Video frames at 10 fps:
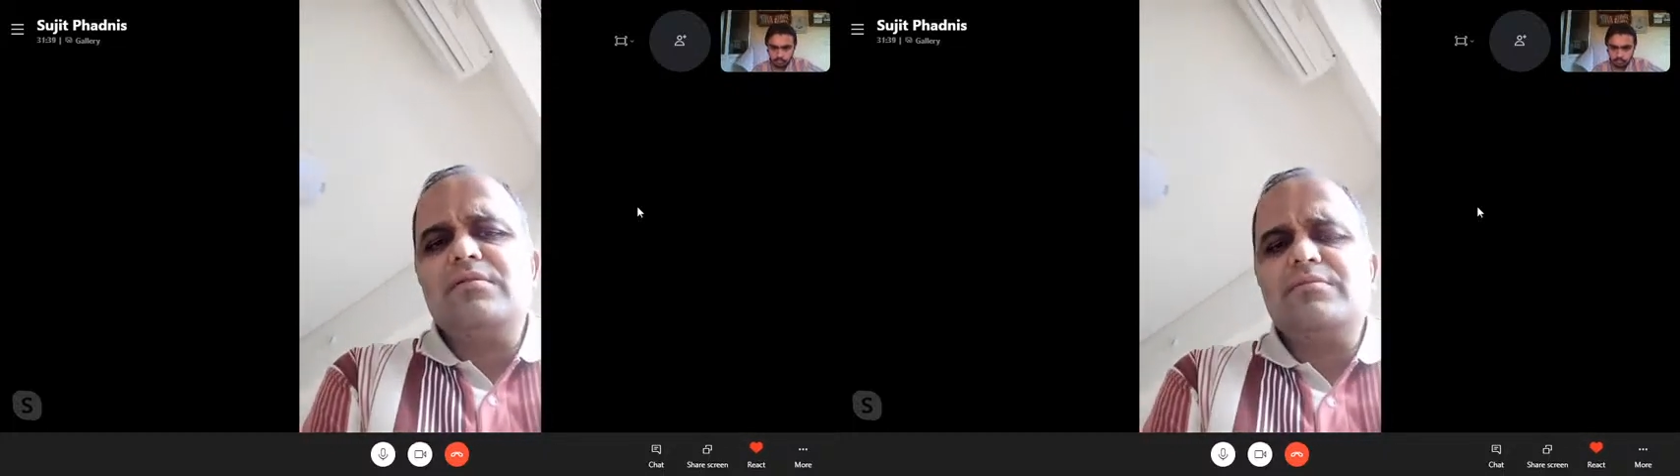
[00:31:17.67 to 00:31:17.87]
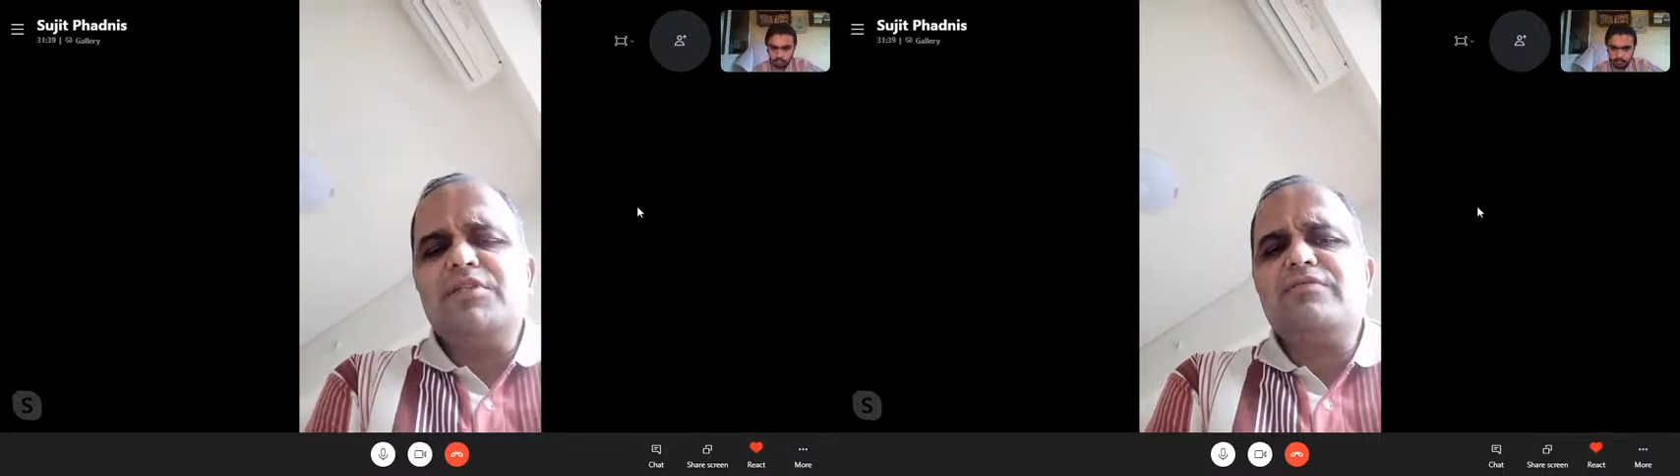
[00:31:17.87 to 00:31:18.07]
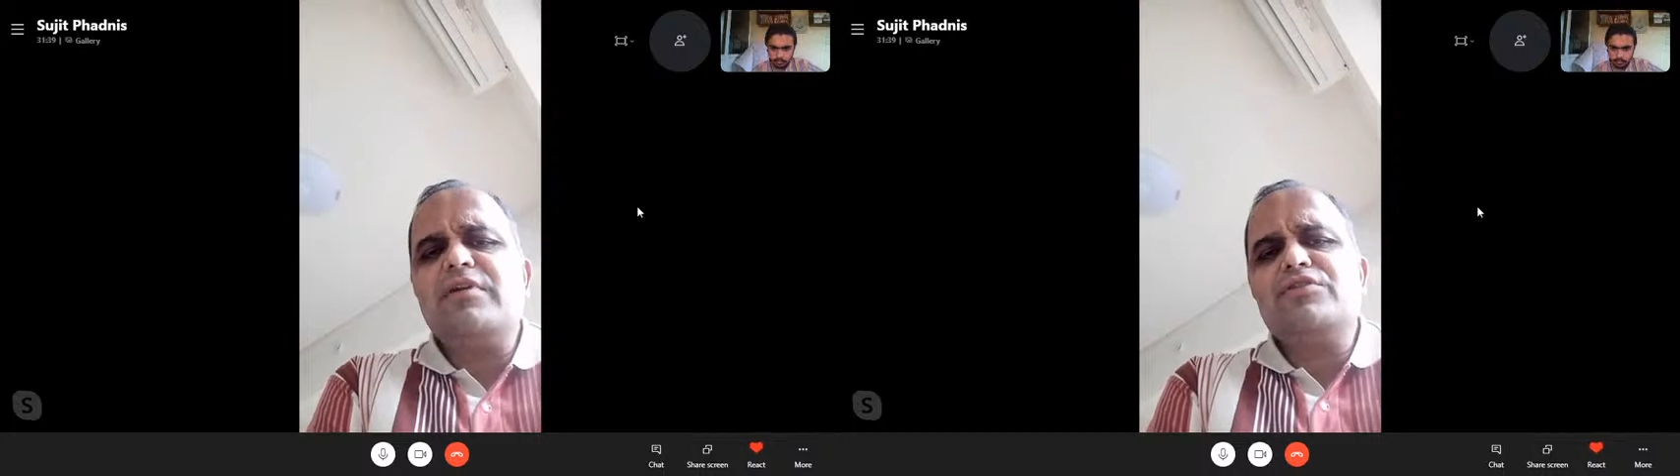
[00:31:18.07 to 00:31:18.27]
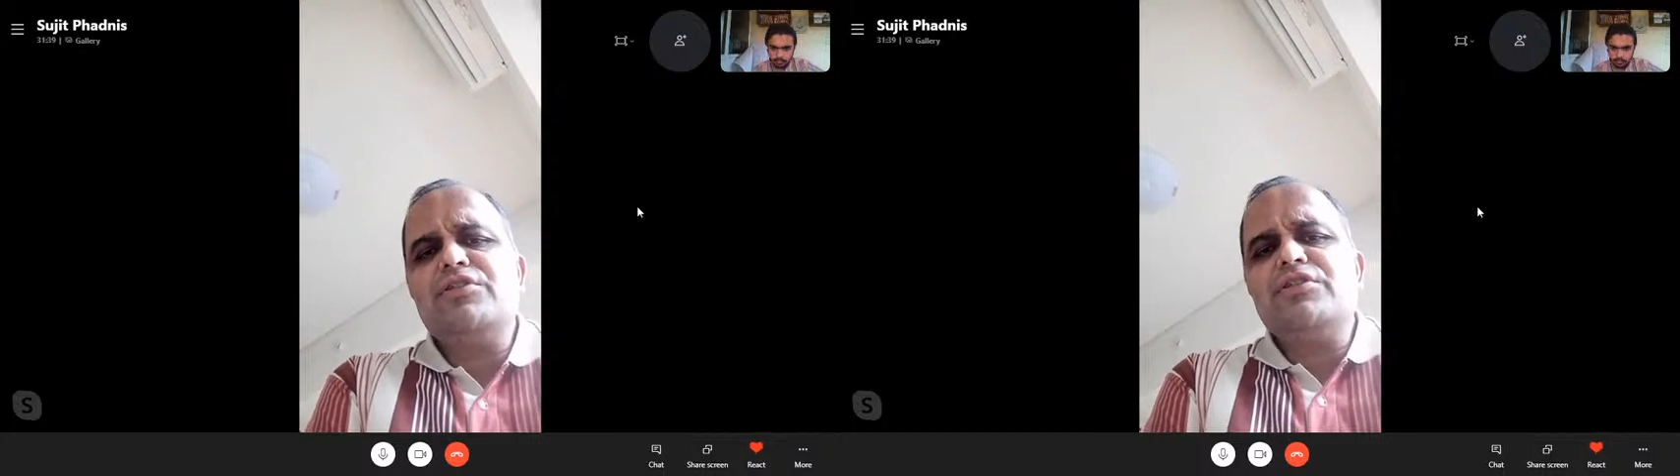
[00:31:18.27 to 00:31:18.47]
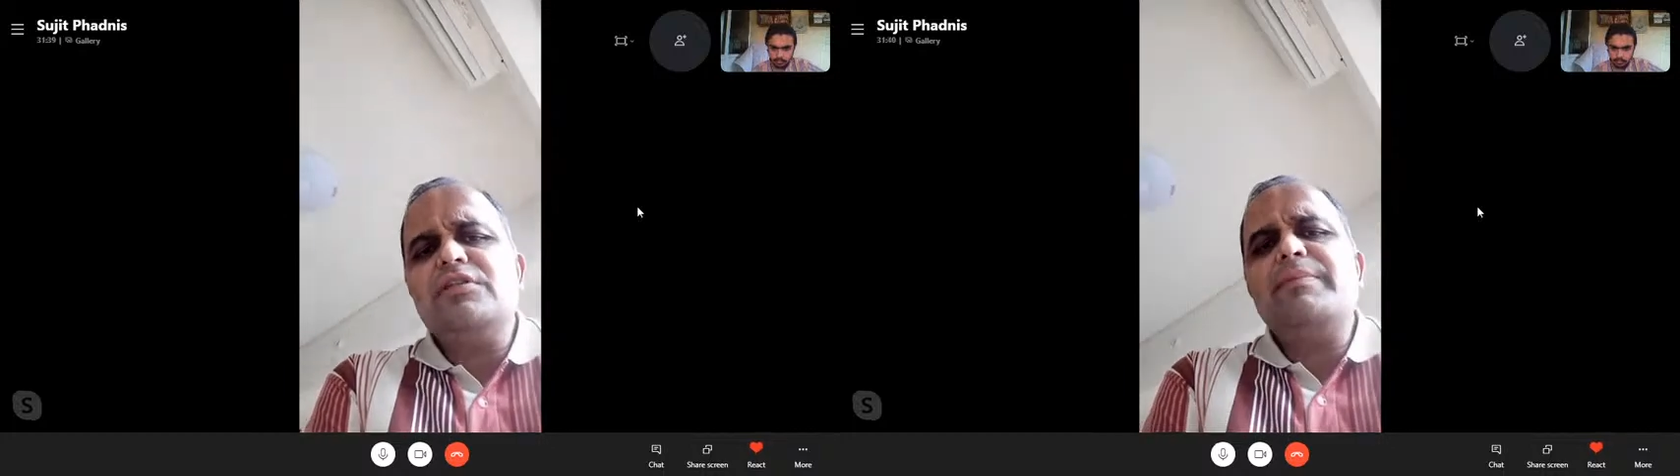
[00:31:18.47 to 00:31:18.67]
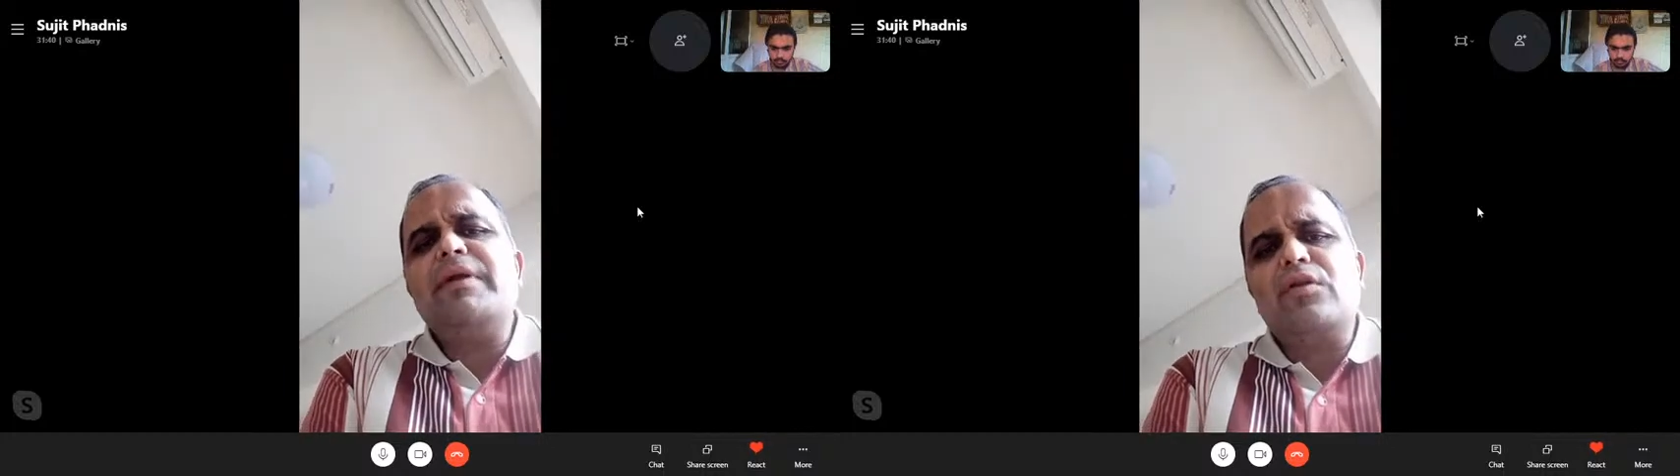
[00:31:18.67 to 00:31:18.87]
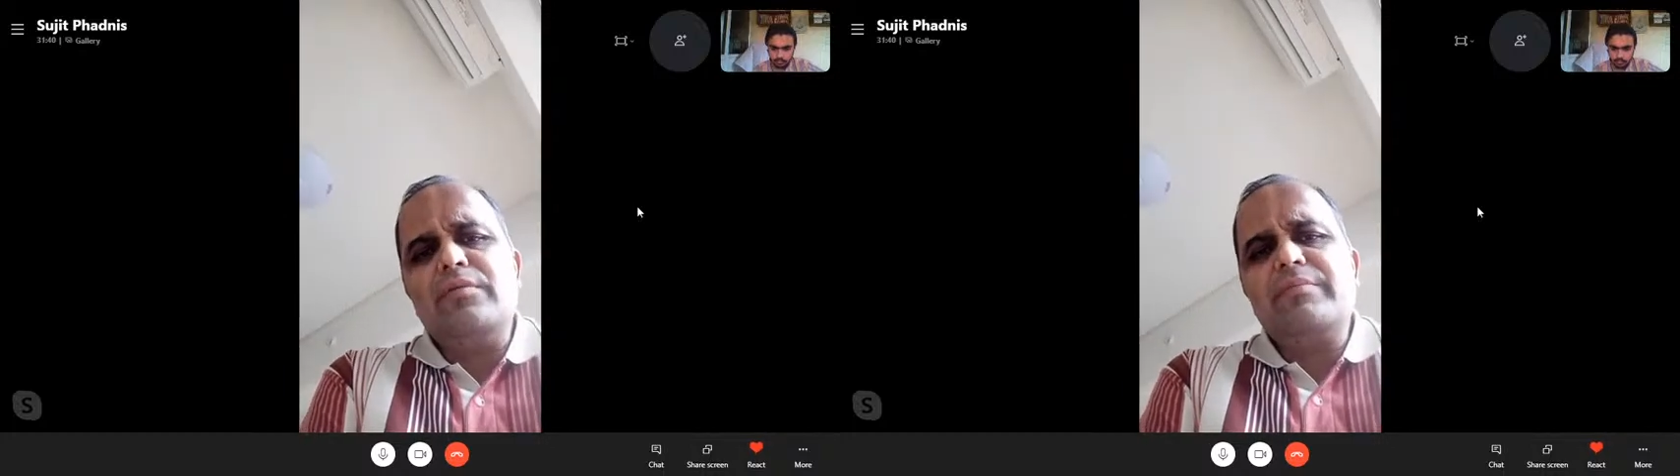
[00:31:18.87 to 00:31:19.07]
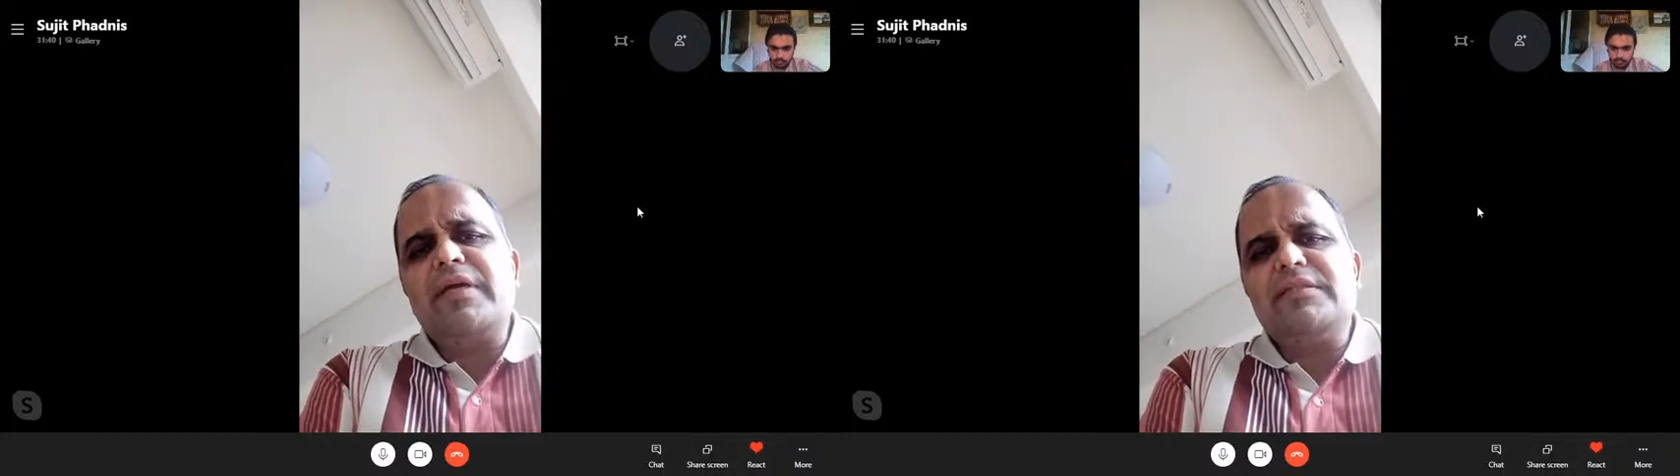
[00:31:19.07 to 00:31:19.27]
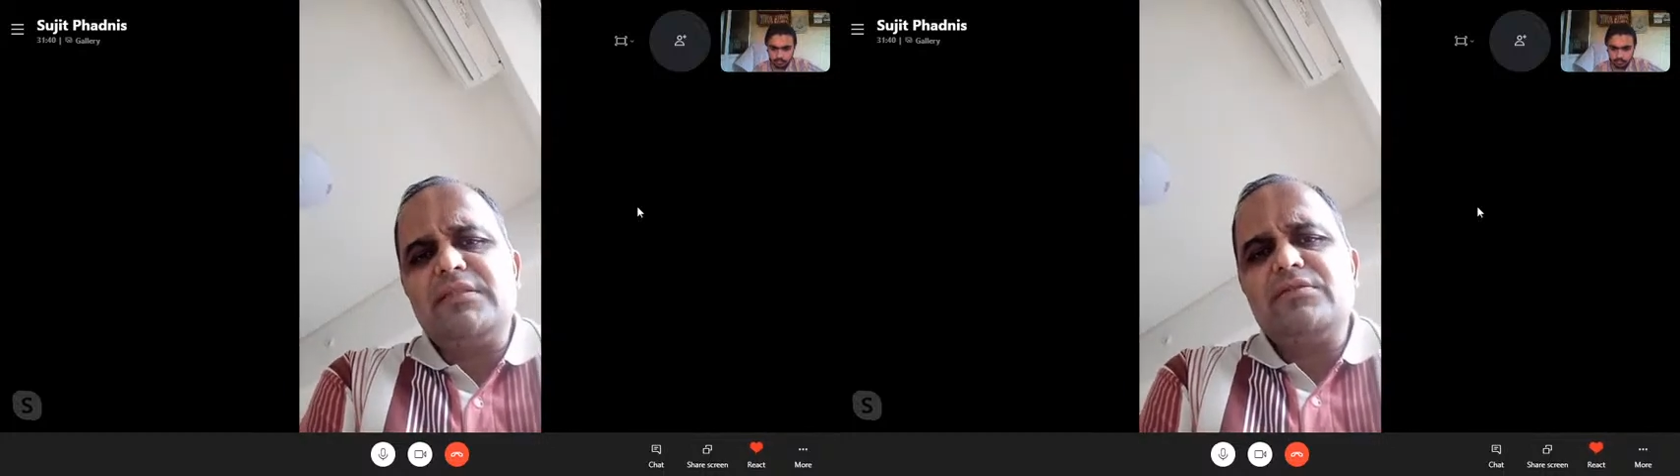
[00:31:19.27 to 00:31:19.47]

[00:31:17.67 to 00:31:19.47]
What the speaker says: much fluctuation in the petroleum prices.